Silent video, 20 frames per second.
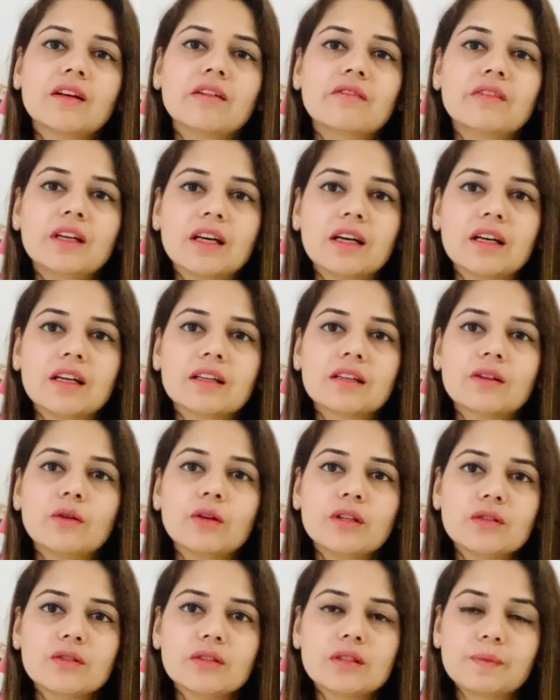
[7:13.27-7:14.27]
we are
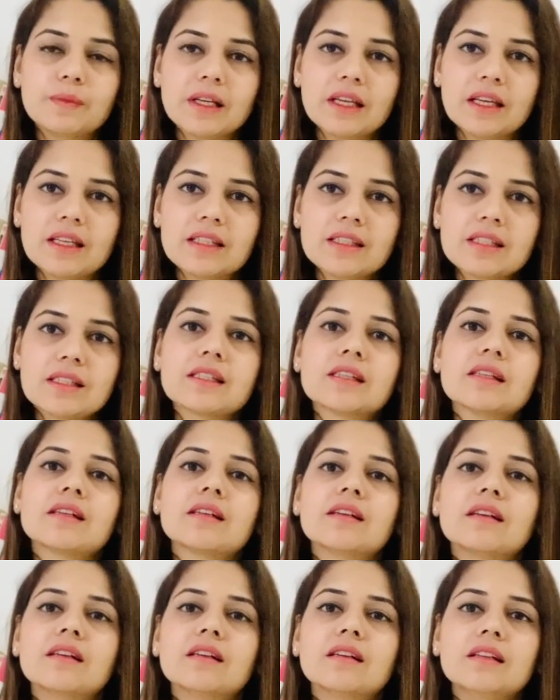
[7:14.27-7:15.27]
going to replace
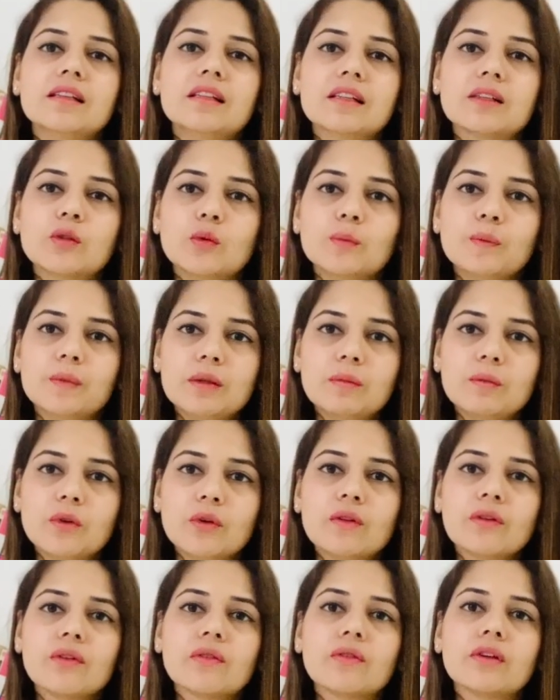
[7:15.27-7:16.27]
le
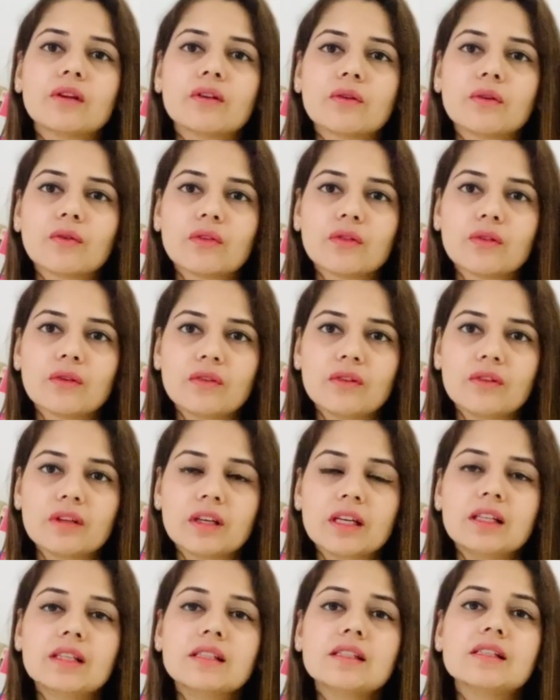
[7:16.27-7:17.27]
complément
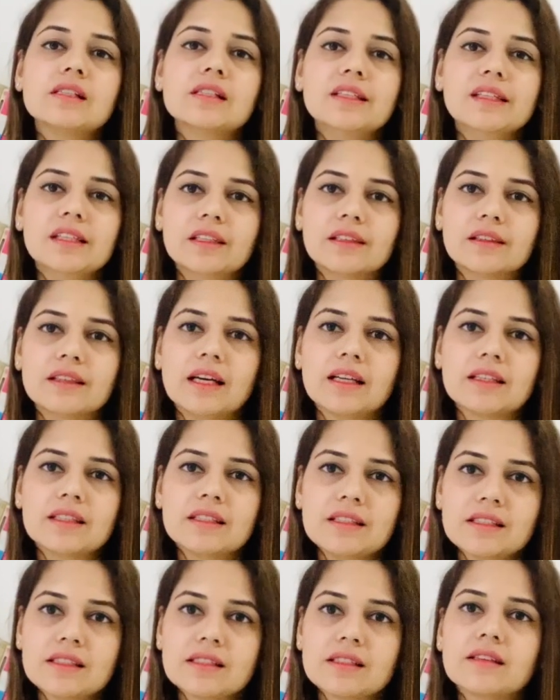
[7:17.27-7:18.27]
circonstanciel de lieu, that
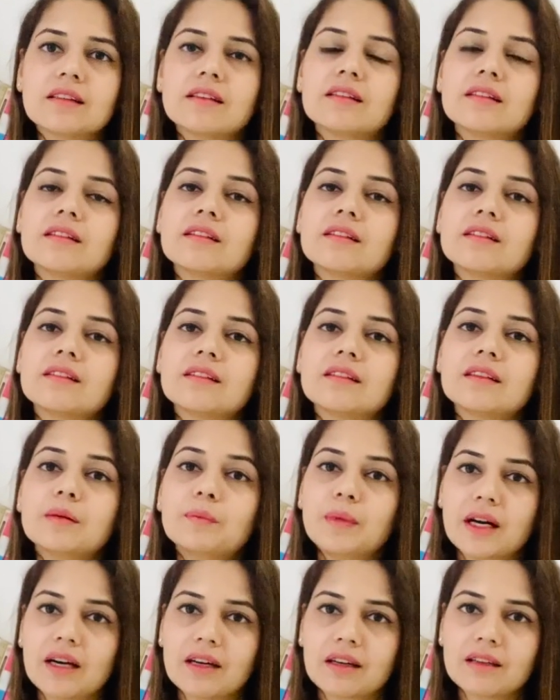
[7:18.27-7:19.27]
is the
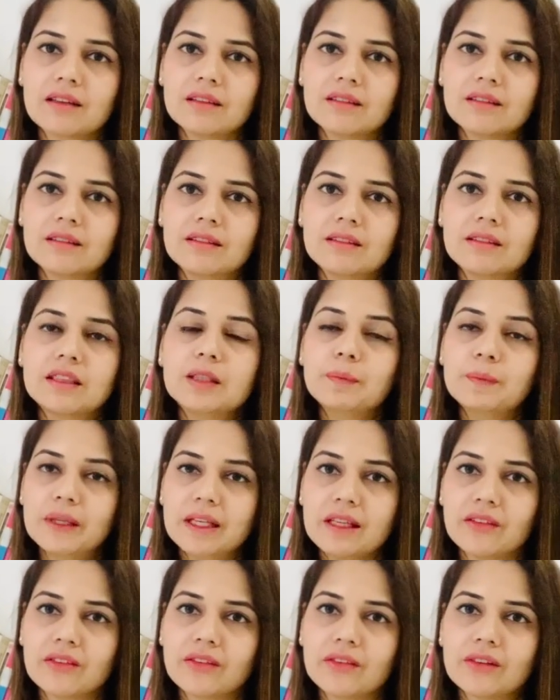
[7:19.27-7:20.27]
park, the
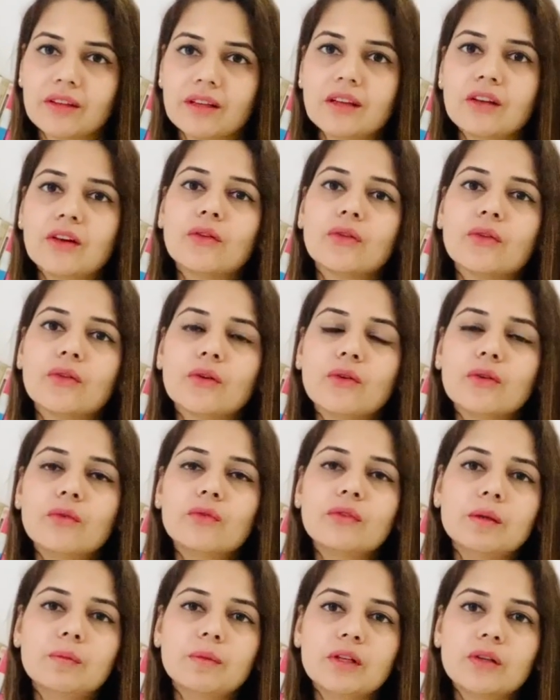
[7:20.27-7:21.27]
place. So
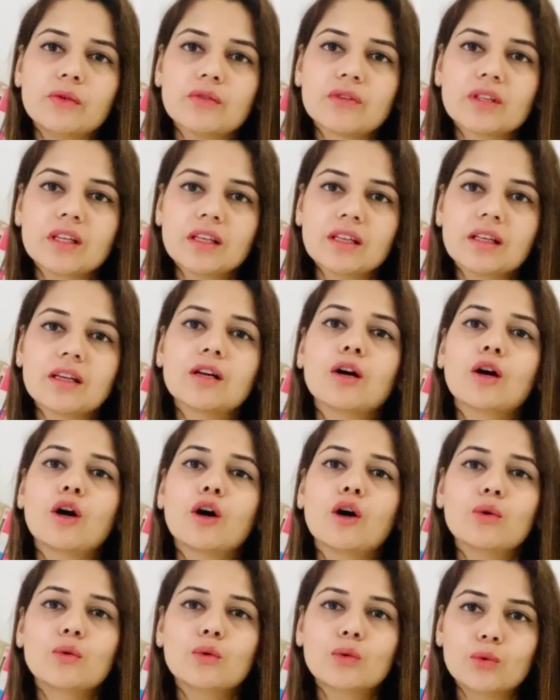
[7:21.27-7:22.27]
we'll be using
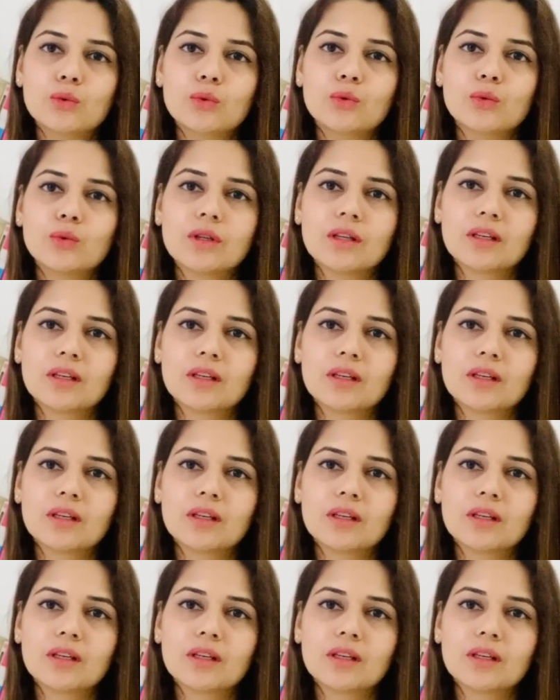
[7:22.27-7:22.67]
où.